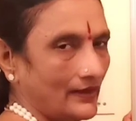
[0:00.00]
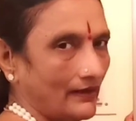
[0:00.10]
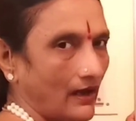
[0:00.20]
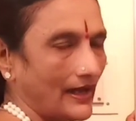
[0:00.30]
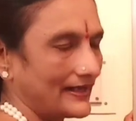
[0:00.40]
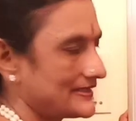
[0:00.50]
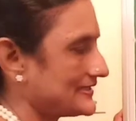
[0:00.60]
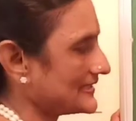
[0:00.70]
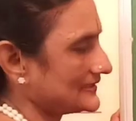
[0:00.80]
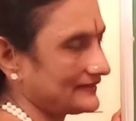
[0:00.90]

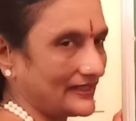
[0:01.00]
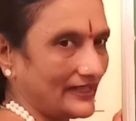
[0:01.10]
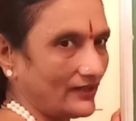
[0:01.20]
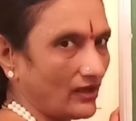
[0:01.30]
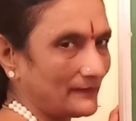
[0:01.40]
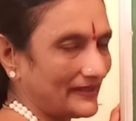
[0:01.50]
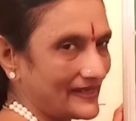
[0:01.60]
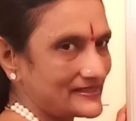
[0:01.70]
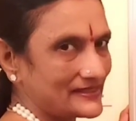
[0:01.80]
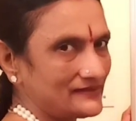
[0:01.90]
RHS in the
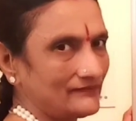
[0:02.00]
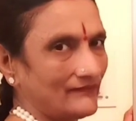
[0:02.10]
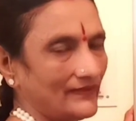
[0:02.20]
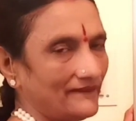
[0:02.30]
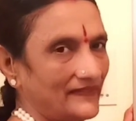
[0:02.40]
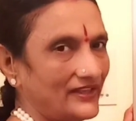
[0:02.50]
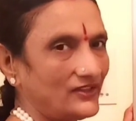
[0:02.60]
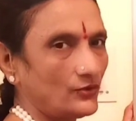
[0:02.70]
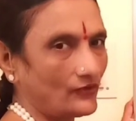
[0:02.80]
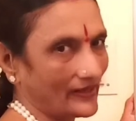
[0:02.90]
denominator, they
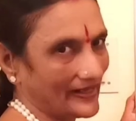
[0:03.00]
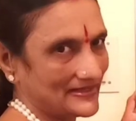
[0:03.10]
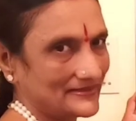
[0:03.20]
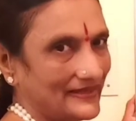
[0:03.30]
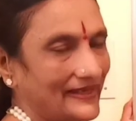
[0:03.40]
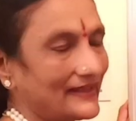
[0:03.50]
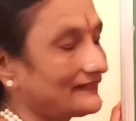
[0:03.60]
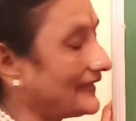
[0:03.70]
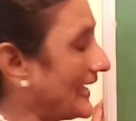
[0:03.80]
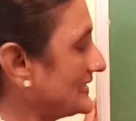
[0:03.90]
neutralize, they
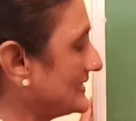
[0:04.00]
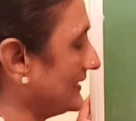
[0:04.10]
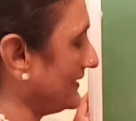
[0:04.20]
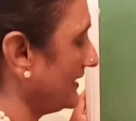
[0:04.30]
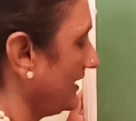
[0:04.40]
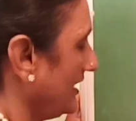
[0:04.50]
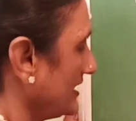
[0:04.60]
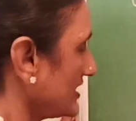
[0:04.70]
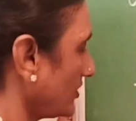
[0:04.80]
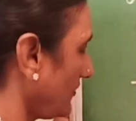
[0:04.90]
get cancelled.
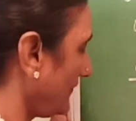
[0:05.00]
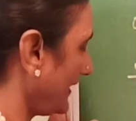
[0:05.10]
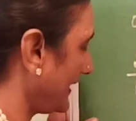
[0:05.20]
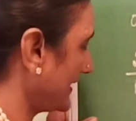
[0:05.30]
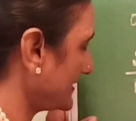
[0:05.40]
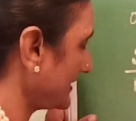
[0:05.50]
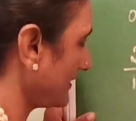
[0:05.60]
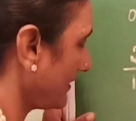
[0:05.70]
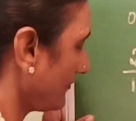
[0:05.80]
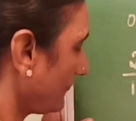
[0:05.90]
So, we get
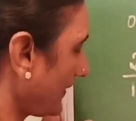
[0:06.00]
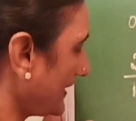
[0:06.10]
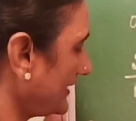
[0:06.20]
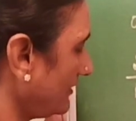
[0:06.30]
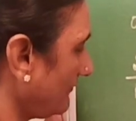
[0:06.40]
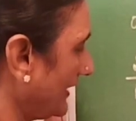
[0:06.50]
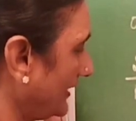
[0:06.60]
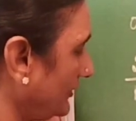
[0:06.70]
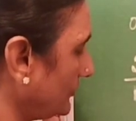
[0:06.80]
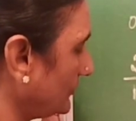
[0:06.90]
final
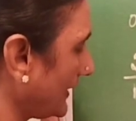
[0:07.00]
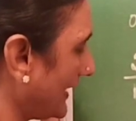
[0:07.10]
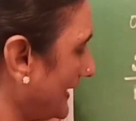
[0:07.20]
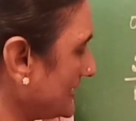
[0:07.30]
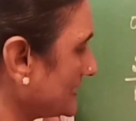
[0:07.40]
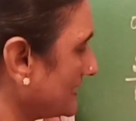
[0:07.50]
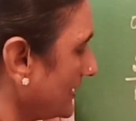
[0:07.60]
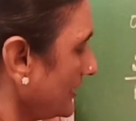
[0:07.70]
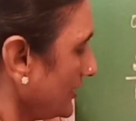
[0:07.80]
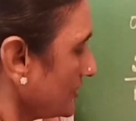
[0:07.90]
value as
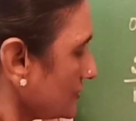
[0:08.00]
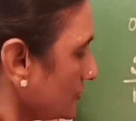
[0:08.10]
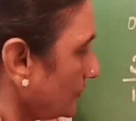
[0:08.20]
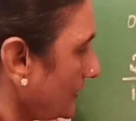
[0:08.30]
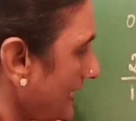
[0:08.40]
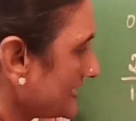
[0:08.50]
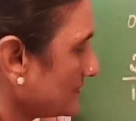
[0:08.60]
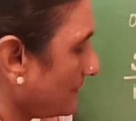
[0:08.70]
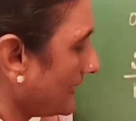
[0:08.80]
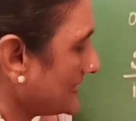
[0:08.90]

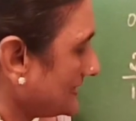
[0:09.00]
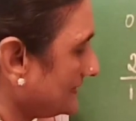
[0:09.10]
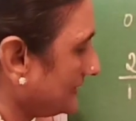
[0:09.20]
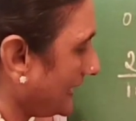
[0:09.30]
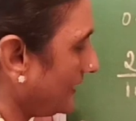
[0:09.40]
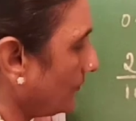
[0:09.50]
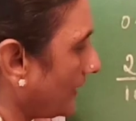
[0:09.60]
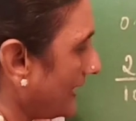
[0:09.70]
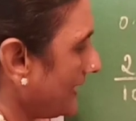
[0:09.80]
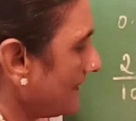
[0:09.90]
2x plus
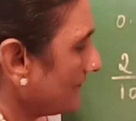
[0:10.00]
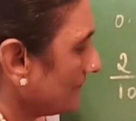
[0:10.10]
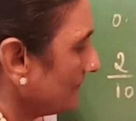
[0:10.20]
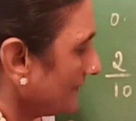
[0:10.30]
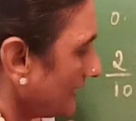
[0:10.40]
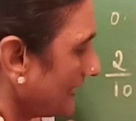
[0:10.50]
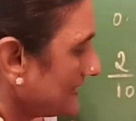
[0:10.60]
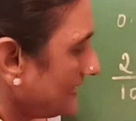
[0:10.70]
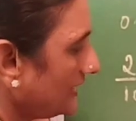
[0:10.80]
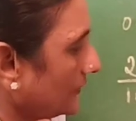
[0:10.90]
3y
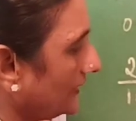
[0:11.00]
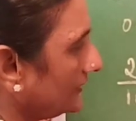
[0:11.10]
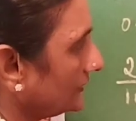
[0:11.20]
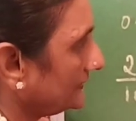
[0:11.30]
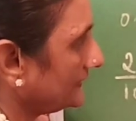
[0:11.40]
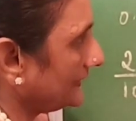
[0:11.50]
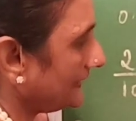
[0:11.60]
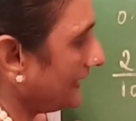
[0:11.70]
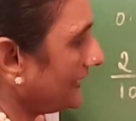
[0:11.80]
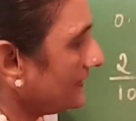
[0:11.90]
is equal to
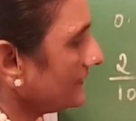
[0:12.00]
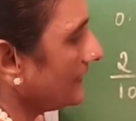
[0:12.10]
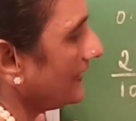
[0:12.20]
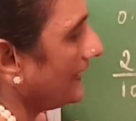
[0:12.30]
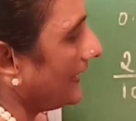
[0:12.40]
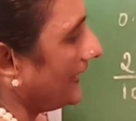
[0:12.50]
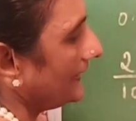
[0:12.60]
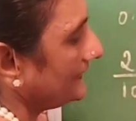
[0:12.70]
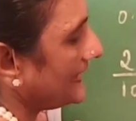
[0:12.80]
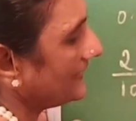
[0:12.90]
13,
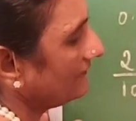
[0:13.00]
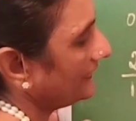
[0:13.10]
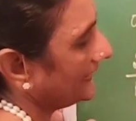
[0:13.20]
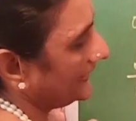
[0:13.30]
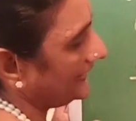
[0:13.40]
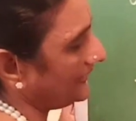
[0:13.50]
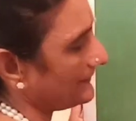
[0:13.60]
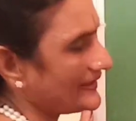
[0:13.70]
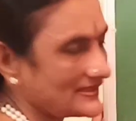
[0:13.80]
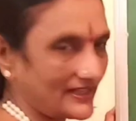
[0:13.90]
and that we can
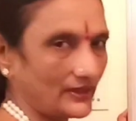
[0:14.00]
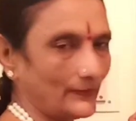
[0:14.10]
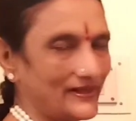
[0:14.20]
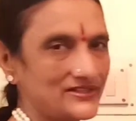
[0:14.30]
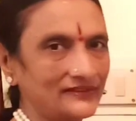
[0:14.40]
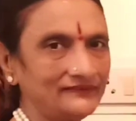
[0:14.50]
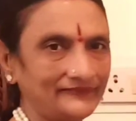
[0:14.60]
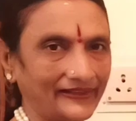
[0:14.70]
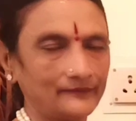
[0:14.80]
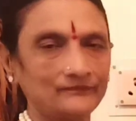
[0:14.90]
name as equation 3.